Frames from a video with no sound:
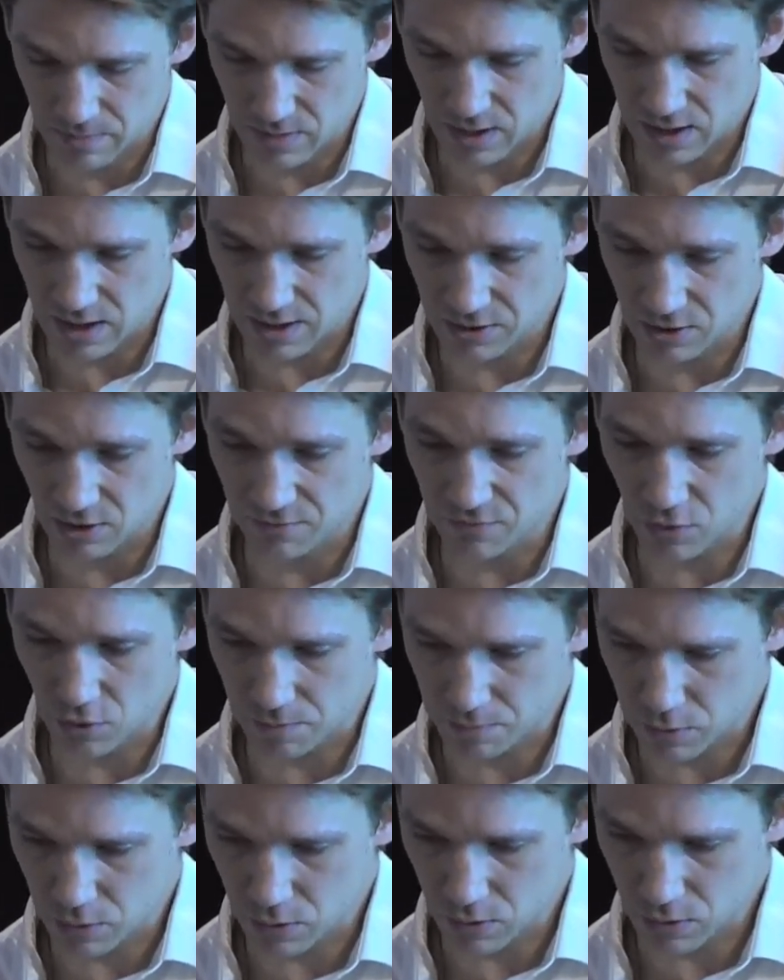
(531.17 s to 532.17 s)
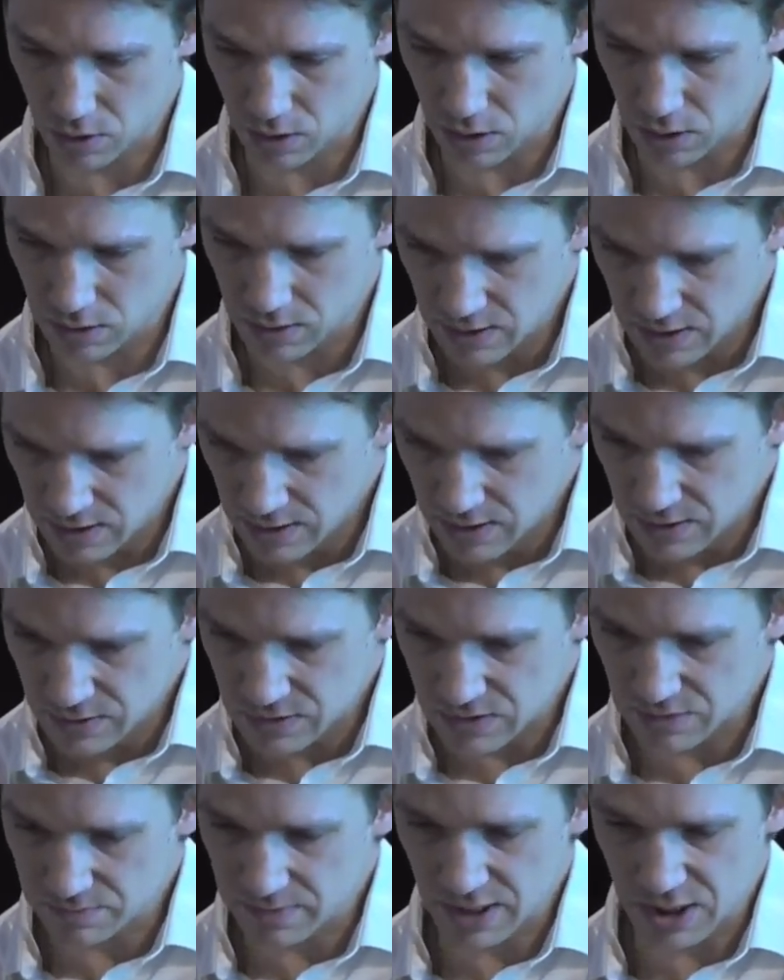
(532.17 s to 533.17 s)
Uh, the overall protocol,
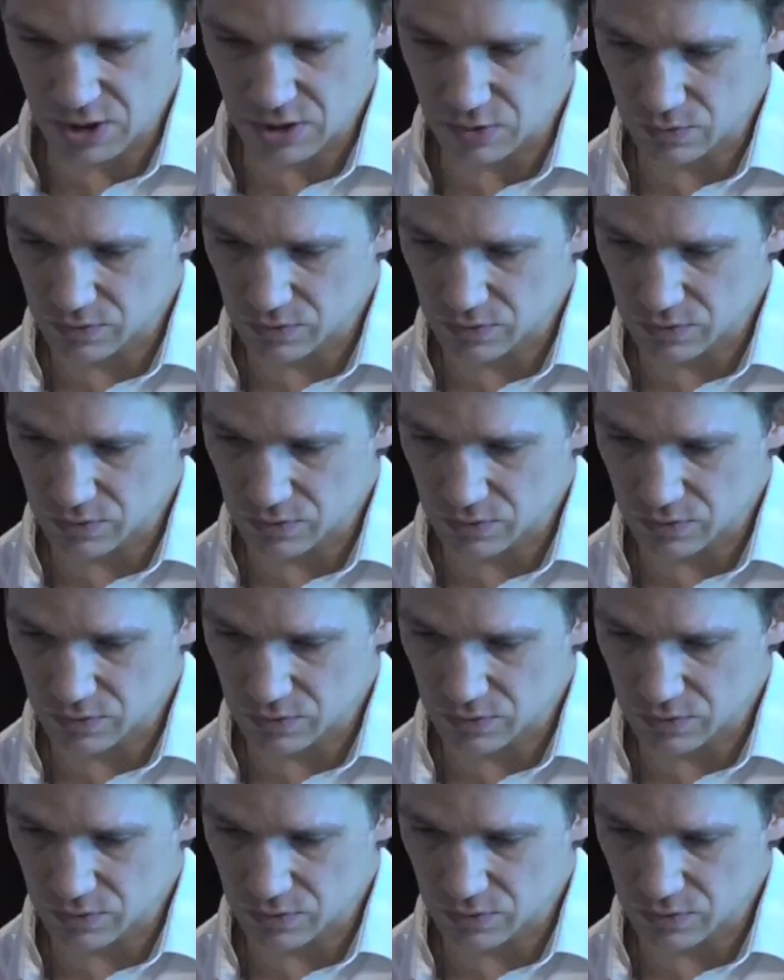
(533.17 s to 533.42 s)
so the patients